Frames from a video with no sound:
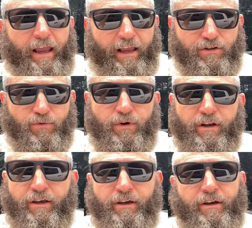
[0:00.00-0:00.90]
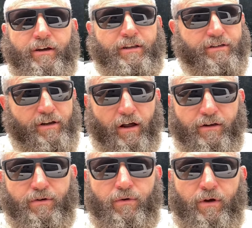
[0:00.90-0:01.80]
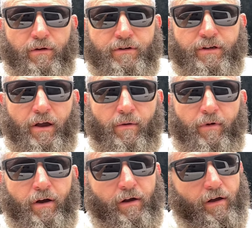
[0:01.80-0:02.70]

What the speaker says: is really good. It's not a Toyota Tacoma,